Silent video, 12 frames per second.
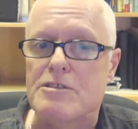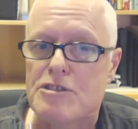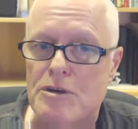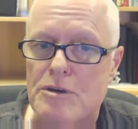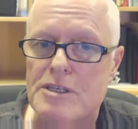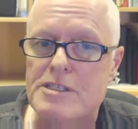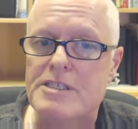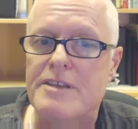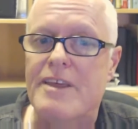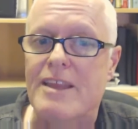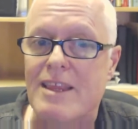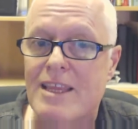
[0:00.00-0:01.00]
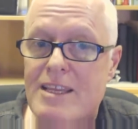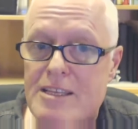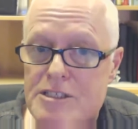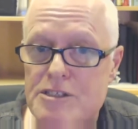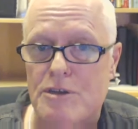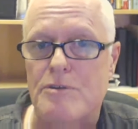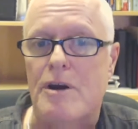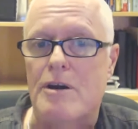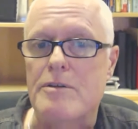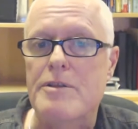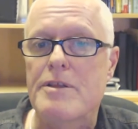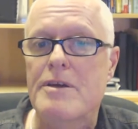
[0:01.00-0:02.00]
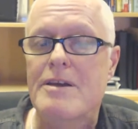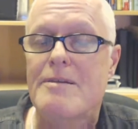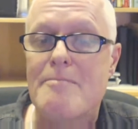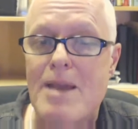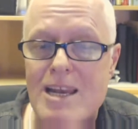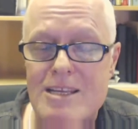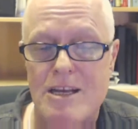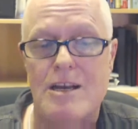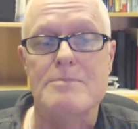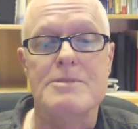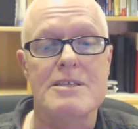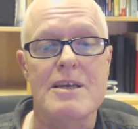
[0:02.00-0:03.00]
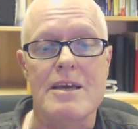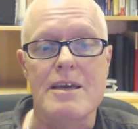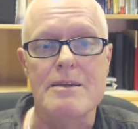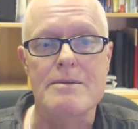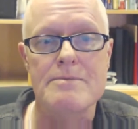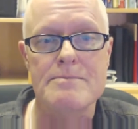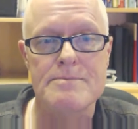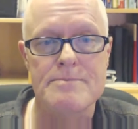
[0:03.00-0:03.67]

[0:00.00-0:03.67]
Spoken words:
the choice that leads to growth many times a day.